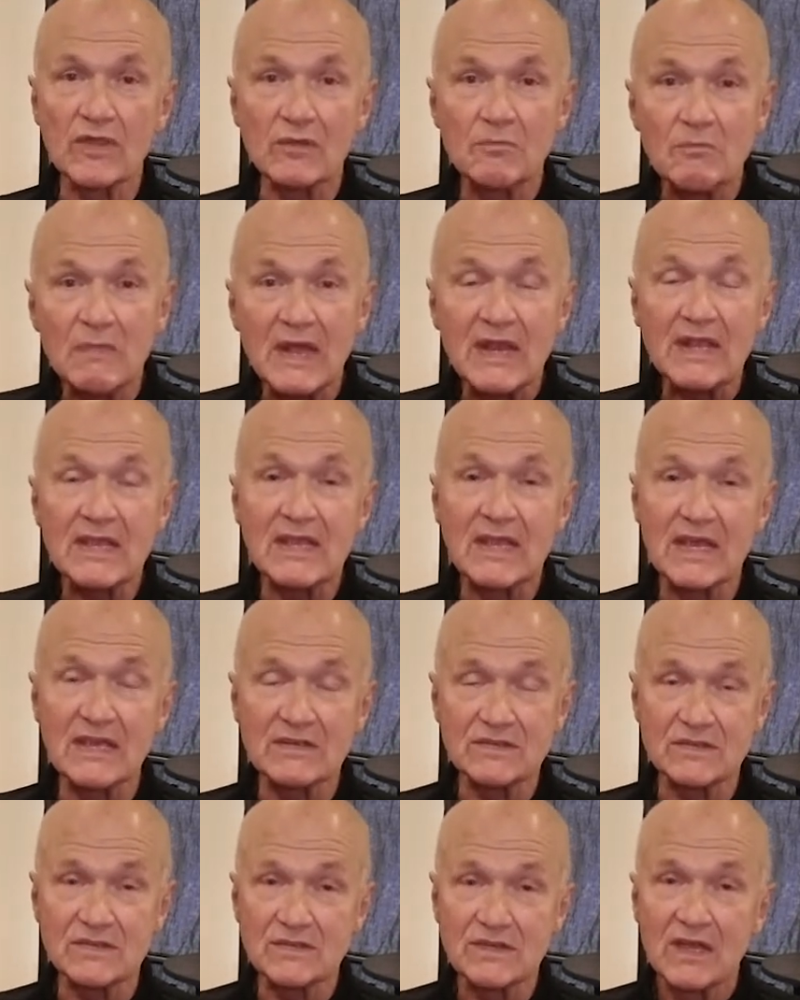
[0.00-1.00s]
In many
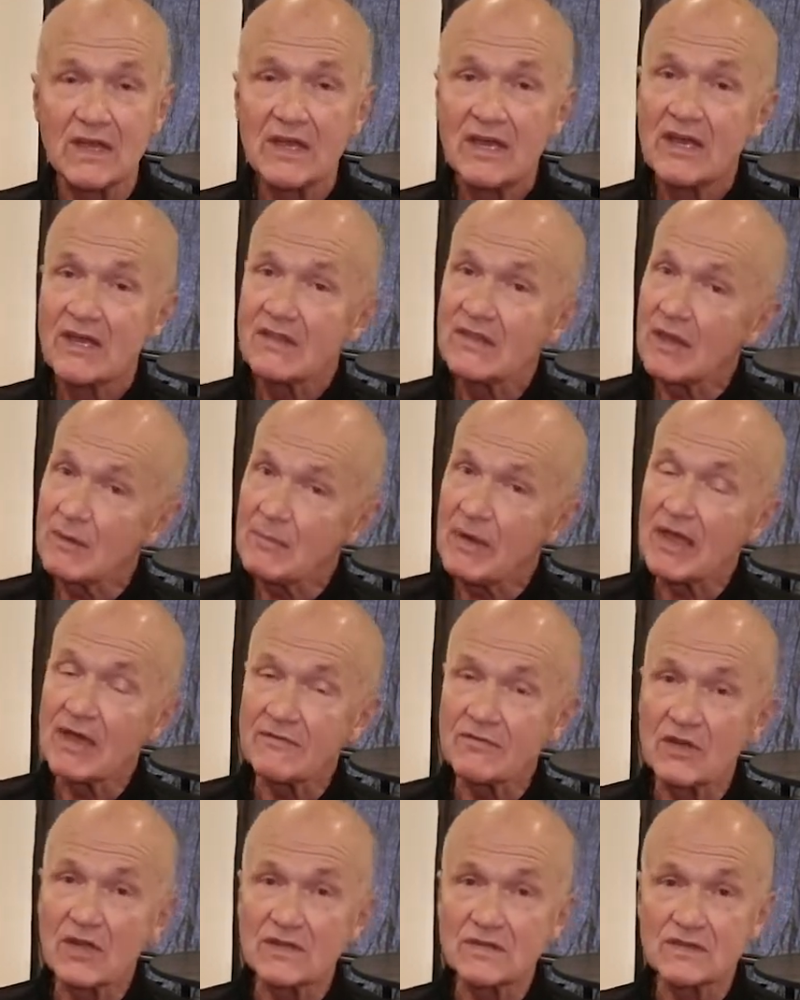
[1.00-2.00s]
cases, they may
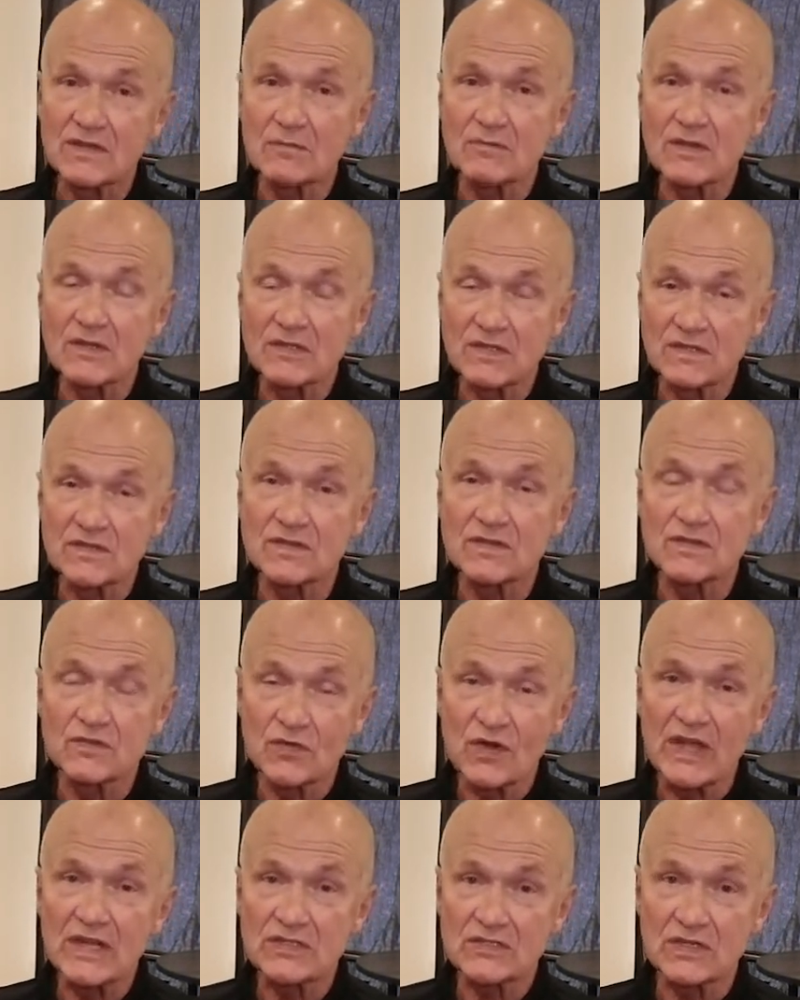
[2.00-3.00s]
have done something just as
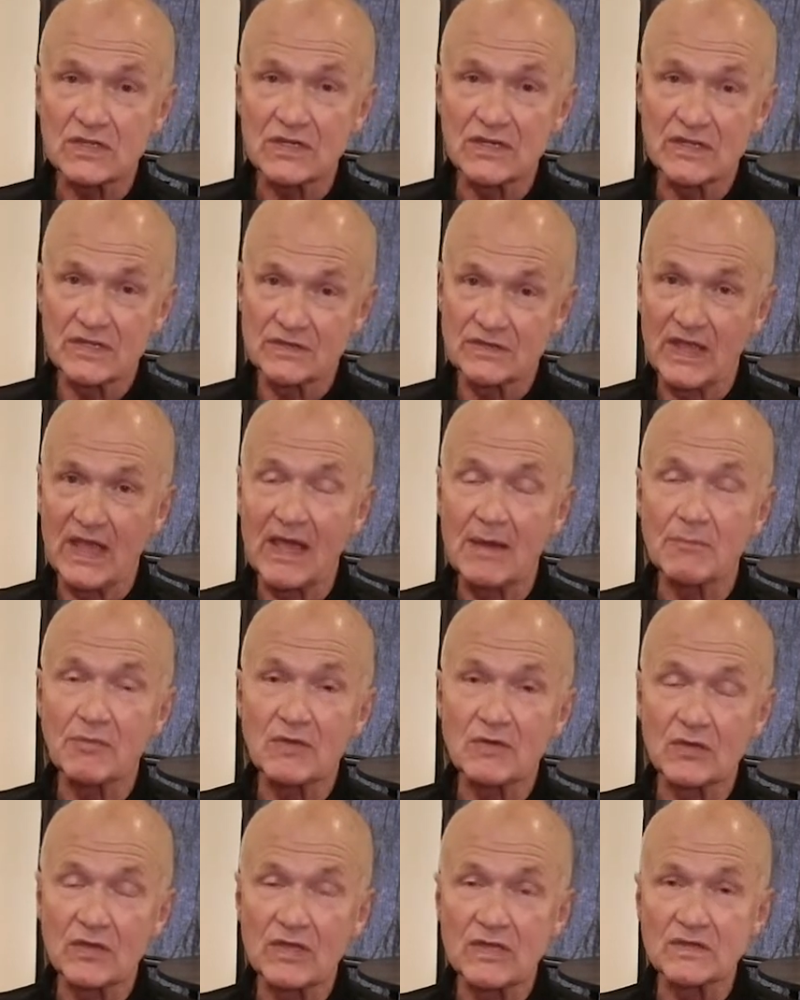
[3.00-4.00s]
tragically as
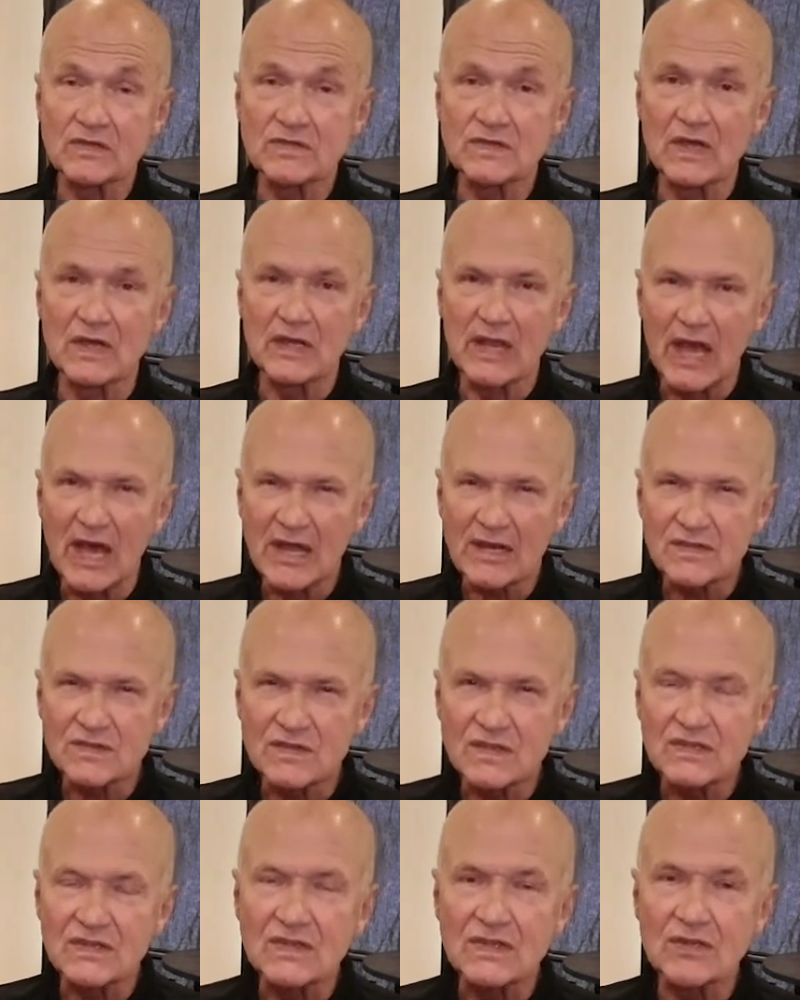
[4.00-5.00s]
happened to his son. How
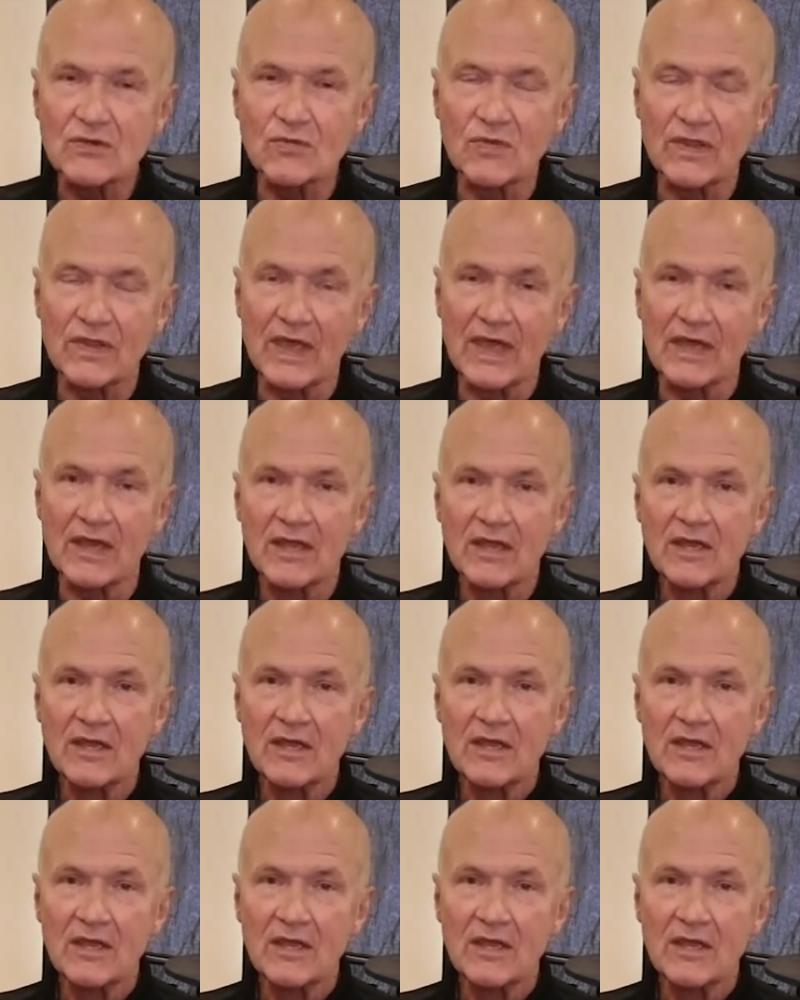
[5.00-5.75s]
does he deal with that?